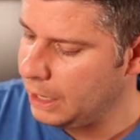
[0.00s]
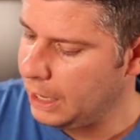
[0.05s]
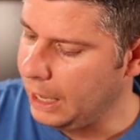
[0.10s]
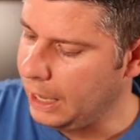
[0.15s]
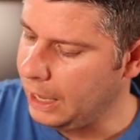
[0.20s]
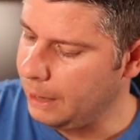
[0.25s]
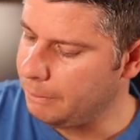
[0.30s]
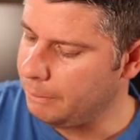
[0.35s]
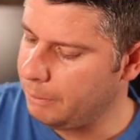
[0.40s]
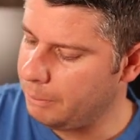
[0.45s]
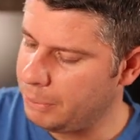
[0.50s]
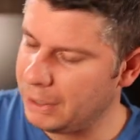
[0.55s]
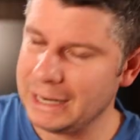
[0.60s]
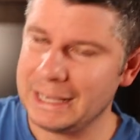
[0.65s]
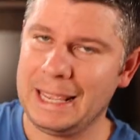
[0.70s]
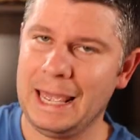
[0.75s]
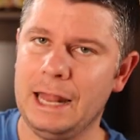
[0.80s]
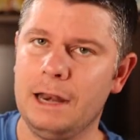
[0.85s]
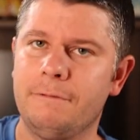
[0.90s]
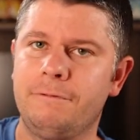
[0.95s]
But
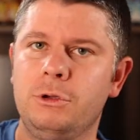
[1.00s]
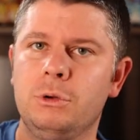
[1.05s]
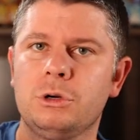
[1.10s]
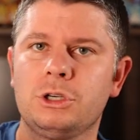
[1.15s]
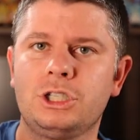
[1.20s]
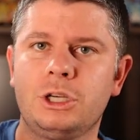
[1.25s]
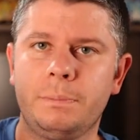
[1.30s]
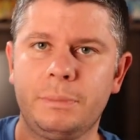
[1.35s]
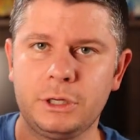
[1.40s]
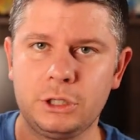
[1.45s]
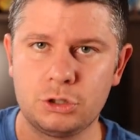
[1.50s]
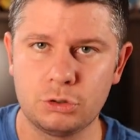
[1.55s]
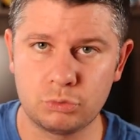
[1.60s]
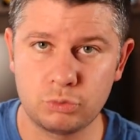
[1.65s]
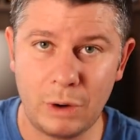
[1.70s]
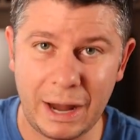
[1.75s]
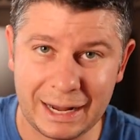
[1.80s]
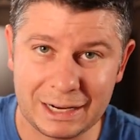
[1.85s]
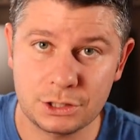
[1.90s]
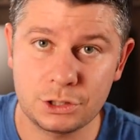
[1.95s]
again, if you are shipping
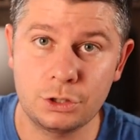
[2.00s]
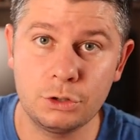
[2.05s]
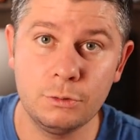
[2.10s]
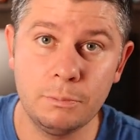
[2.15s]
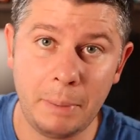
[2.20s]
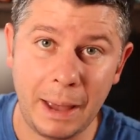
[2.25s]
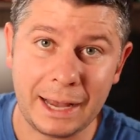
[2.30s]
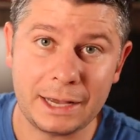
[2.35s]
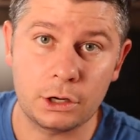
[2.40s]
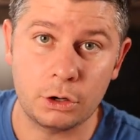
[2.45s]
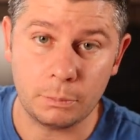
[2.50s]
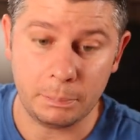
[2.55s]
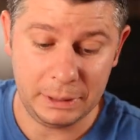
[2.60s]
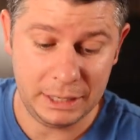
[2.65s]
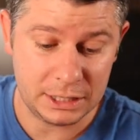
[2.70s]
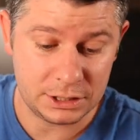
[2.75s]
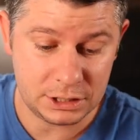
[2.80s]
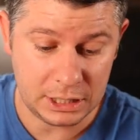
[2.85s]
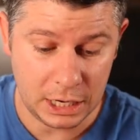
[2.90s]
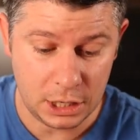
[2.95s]
direct to Beckett or
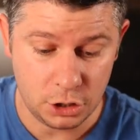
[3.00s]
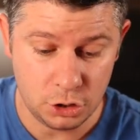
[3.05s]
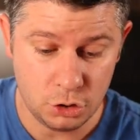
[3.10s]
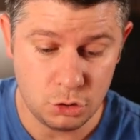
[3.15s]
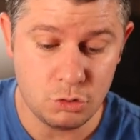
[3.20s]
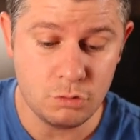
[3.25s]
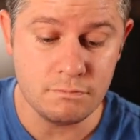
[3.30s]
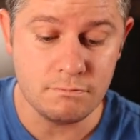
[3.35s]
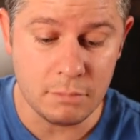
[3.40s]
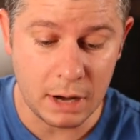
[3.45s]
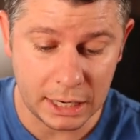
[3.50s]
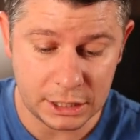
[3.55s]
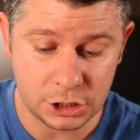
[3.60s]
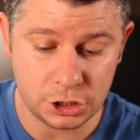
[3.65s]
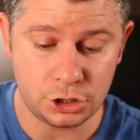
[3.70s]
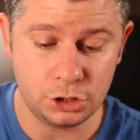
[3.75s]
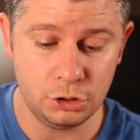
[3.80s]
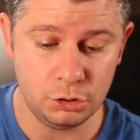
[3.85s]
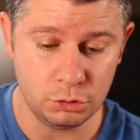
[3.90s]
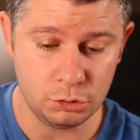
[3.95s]
PSA, you
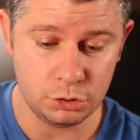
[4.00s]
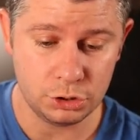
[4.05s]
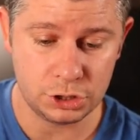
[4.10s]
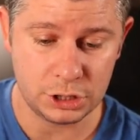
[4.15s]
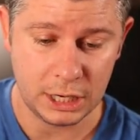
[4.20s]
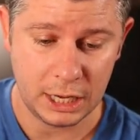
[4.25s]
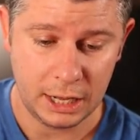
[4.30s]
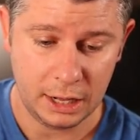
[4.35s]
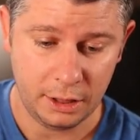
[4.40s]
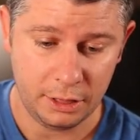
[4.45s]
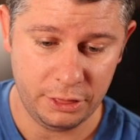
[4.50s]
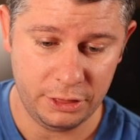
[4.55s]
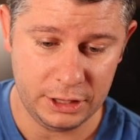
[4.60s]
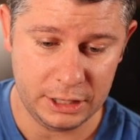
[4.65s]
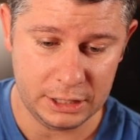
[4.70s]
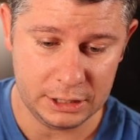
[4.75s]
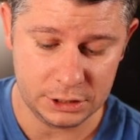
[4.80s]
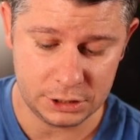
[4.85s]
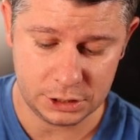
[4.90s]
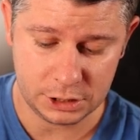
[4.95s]
must use
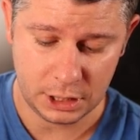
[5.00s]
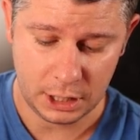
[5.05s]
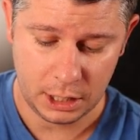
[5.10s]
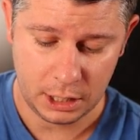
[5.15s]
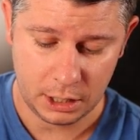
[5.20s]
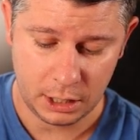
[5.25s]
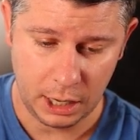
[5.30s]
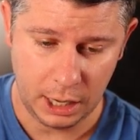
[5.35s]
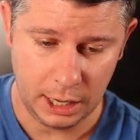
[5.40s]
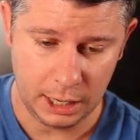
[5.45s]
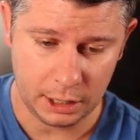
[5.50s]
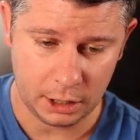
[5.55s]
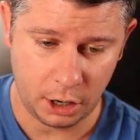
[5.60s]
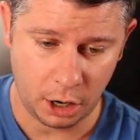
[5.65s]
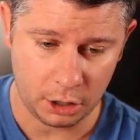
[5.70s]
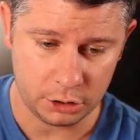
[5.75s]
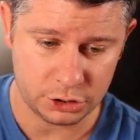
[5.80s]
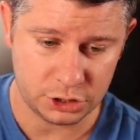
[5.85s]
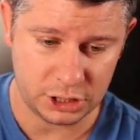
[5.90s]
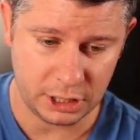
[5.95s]
these
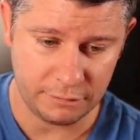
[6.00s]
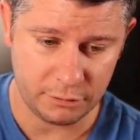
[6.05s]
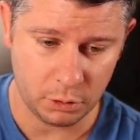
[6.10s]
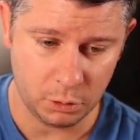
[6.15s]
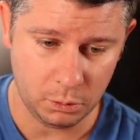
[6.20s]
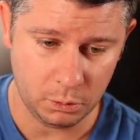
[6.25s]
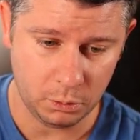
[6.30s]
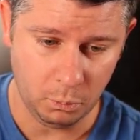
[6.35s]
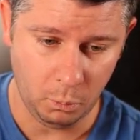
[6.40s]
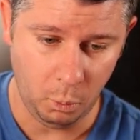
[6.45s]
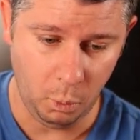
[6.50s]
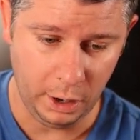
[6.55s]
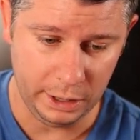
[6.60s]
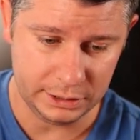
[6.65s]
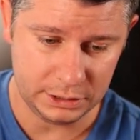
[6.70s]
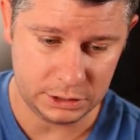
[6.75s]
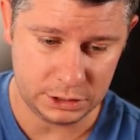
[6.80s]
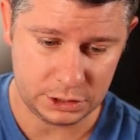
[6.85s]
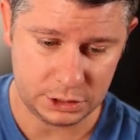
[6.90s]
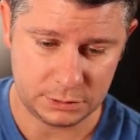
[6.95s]
Card Saver
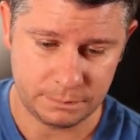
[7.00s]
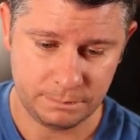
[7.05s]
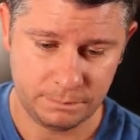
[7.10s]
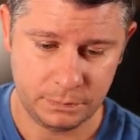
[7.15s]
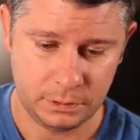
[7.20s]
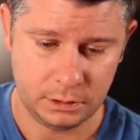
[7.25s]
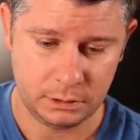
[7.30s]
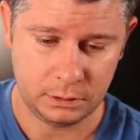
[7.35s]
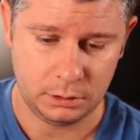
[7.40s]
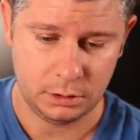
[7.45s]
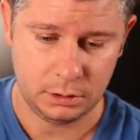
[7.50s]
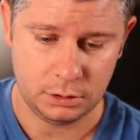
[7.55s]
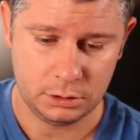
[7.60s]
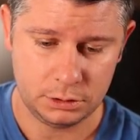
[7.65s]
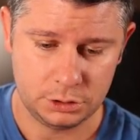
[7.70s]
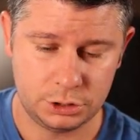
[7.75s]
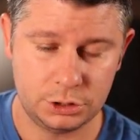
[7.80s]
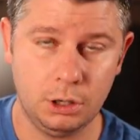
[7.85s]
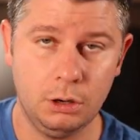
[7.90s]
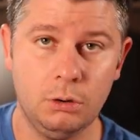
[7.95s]
ones.
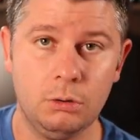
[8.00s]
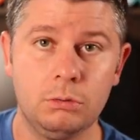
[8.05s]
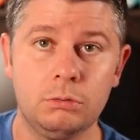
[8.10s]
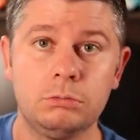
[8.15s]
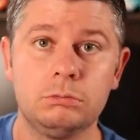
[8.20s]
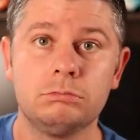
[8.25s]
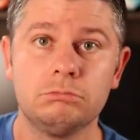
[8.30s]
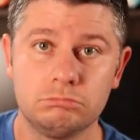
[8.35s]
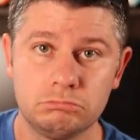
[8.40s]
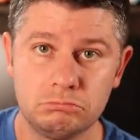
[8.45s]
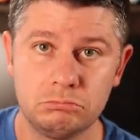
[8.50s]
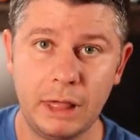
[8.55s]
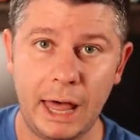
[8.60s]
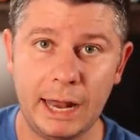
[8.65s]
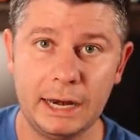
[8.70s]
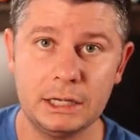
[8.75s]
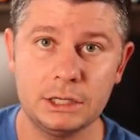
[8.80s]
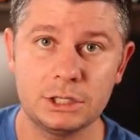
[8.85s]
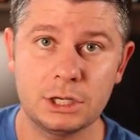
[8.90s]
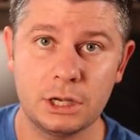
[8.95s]
So
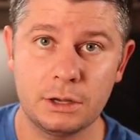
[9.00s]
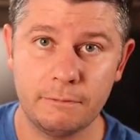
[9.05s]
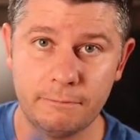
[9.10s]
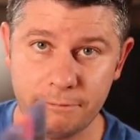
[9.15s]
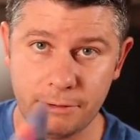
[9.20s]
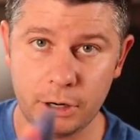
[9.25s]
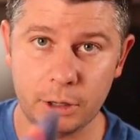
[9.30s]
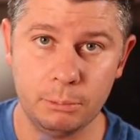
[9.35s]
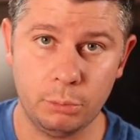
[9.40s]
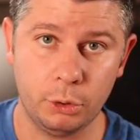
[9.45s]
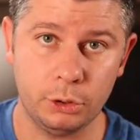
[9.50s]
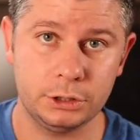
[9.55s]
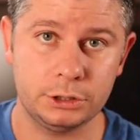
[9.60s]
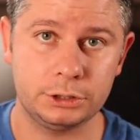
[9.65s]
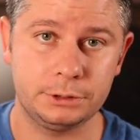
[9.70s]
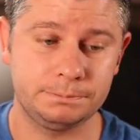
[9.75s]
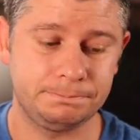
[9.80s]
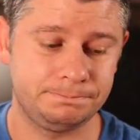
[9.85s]
that is very important.